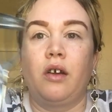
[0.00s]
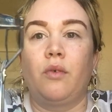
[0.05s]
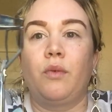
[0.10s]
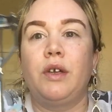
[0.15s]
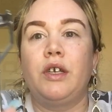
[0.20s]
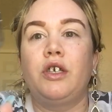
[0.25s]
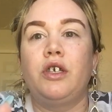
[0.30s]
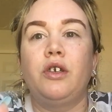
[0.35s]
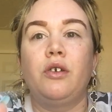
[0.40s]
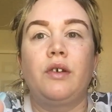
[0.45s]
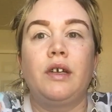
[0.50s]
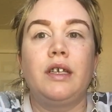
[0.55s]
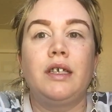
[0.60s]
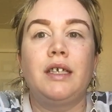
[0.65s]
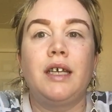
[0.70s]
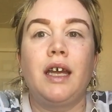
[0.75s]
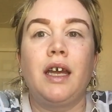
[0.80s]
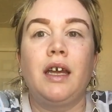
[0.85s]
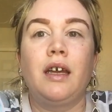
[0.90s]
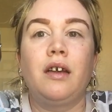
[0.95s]
which you can
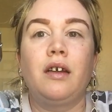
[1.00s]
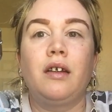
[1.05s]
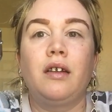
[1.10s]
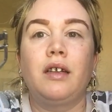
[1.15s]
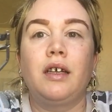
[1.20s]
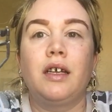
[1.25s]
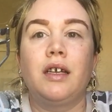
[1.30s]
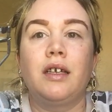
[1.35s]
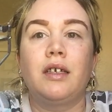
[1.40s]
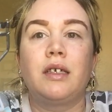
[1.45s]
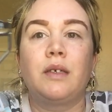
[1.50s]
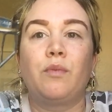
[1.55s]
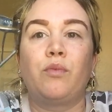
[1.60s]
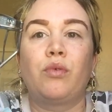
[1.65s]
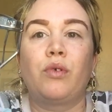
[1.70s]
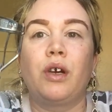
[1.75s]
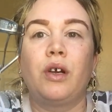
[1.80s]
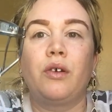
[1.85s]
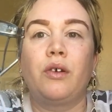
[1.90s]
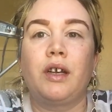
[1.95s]
tell it is
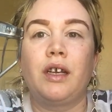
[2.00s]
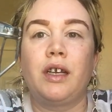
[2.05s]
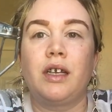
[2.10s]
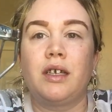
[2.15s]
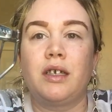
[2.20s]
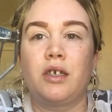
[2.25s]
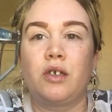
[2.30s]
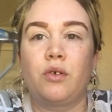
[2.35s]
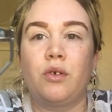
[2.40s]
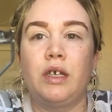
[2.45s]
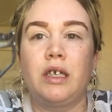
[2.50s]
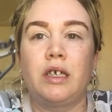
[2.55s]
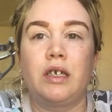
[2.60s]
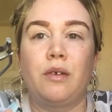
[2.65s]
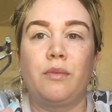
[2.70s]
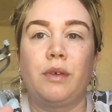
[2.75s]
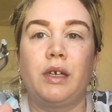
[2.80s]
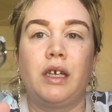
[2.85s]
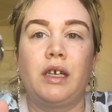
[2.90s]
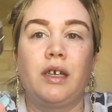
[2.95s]
broken as
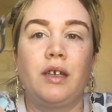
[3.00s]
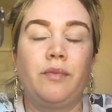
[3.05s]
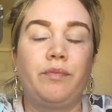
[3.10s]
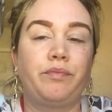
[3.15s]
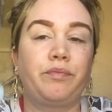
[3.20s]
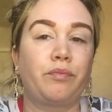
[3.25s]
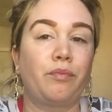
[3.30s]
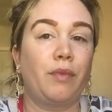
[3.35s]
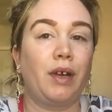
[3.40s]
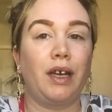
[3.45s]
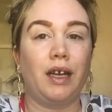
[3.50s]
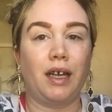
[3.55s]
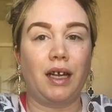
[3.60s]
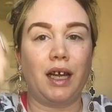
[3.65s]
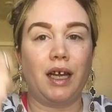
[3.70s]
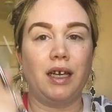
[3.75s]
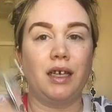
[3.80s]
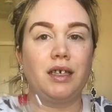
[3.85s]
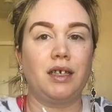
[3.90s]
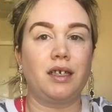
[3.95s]
Tweezerman, but it
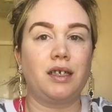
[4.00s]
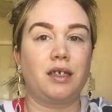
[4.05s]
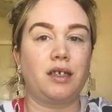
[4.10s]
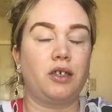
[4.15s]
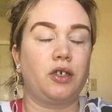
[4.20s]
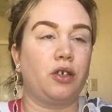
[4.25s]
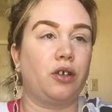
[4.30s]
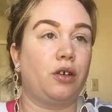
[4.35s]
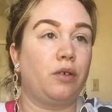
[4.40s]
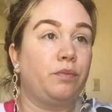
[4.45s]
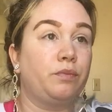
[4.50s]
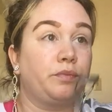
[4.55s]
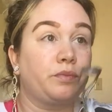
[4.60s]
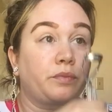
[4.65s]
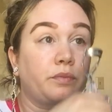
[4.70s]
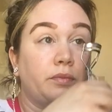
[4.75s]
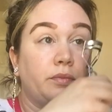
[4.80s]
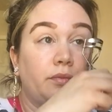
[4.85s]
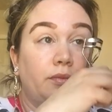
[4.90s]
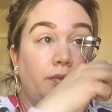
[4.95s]
kind of does the job.
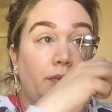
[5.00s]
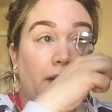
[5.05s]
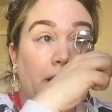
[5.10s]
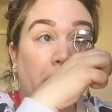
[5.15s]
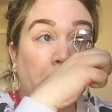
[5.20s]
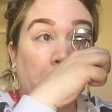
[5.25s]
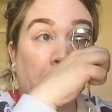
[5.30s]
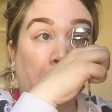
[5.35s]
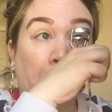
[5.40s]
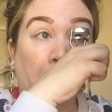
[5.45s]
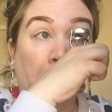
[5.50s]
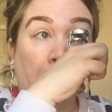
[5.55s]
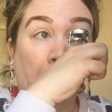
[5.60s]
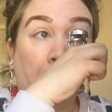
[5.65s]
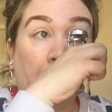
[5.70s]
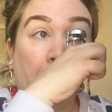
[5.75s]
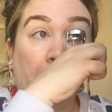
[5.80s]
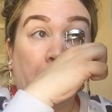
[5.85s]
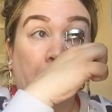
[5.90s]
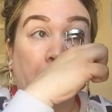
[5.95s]

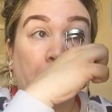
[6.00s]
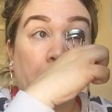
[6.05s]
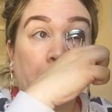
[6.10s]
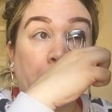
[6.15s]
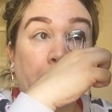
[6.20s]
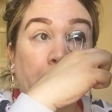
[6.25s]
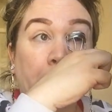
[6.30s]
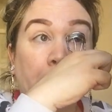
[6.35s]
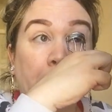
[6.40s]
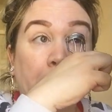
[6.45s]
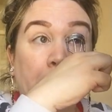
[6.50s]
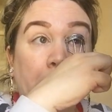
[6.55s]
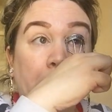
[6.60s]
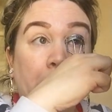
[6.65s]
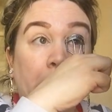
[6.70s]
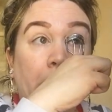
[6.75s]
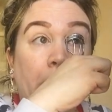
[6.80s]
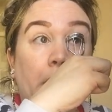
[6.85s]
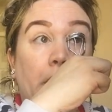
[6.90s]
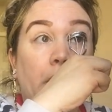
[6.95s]
So I'm going to go ahead and do
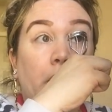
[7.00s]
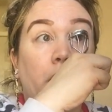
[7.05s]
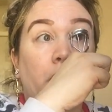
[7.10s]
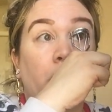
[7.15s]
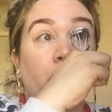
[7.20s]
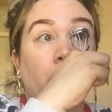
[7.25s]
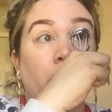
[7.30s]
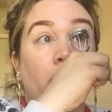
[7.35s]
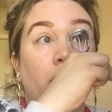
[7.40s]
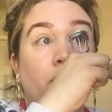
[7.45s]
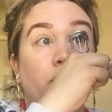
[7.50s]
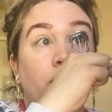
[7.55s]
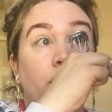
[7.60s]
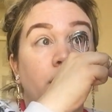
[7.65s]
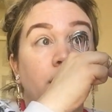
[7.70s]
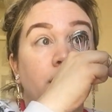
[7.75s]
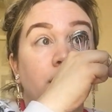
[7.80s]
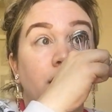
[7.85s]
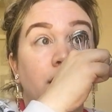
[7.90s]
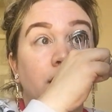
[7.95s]
that.
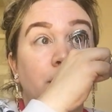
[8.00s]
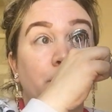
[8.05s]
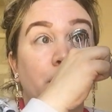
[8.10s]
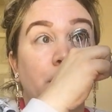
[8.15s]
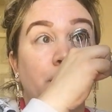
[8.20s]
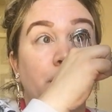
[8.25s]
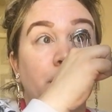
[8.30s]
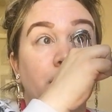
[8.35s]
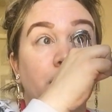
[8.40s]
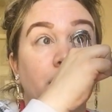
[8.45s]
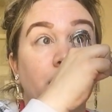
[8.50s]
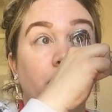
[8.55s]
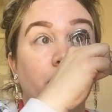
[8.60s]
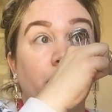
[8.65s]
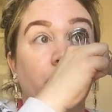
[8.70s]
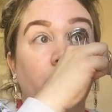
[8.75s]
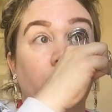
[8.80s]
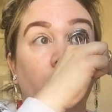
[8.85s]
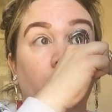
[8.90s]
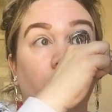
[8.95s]
Raise these babies
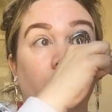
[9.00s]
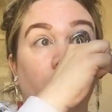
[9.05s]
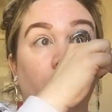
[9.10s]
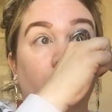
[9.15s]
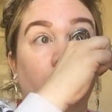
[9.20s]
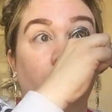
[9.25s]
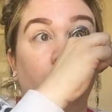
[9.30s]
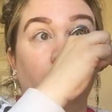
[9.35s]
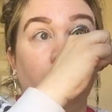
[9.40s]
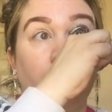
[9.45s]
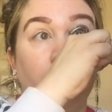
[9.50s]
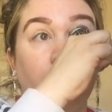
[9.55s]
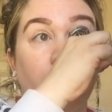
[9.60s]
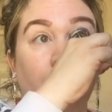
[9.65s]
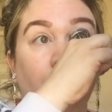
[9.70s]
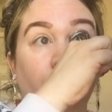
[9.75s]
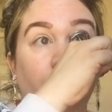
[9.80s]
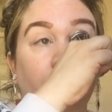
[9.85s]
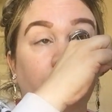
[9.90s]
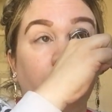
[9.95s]
up.
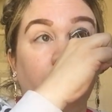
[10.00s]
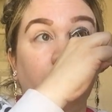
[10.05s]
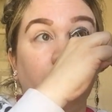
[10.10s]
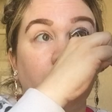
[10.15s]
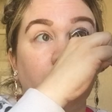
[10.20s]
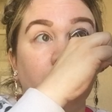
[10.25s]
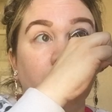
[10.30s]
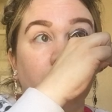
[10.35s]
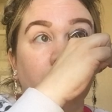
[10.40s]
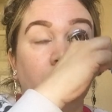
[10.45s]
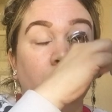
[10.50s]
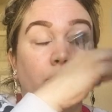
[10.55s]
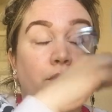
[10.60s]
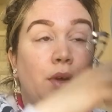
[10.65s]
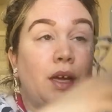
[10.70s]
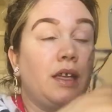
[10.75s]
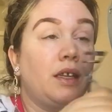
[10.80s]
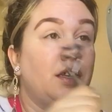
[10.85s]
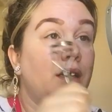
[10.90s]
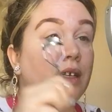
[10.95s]
Definitely, this is on
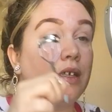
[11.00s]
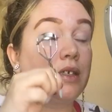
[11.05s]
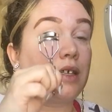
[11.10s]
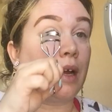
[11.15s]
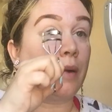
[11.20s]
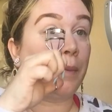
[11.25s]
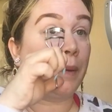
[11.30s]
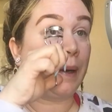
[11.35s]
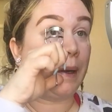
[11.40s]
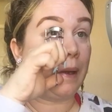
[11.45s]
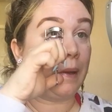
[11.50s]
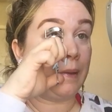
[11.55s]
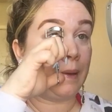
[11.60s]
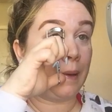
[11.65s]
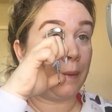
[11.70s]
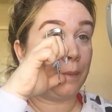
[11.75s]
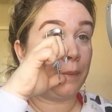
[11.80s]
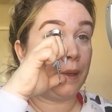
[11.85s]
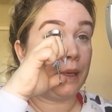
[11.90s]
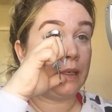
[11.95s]
my list. I'm going to go
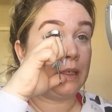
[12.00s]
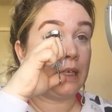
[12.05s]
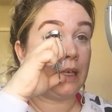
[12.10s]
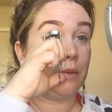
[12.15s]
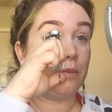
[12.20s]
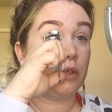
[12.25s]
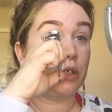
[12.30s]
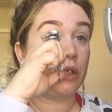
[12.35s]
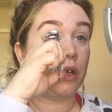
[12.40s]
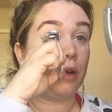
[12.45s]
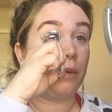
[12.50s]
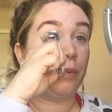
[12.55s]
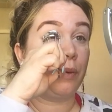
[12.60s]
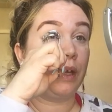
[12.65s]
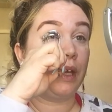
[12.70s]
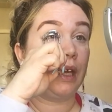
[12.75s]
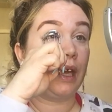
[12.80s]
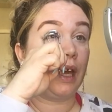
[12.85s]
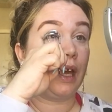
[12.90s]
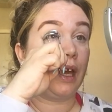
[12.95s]
like big time
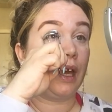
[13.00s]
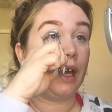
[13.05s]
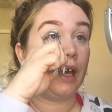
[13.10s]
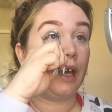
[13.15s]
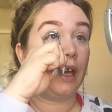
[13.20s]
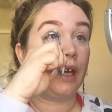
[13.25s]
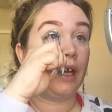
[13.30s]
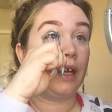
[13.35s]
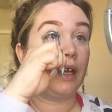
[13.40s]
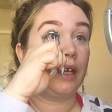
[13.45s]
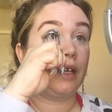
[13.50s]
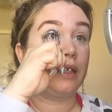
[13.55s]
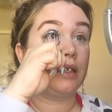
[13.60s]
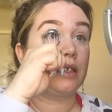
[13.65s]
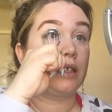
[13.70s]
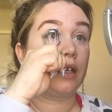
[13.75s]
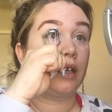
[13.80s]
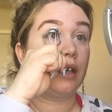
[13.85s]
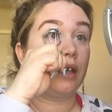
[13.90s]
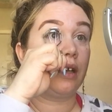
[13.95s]
shopping
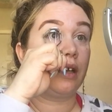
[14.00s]
at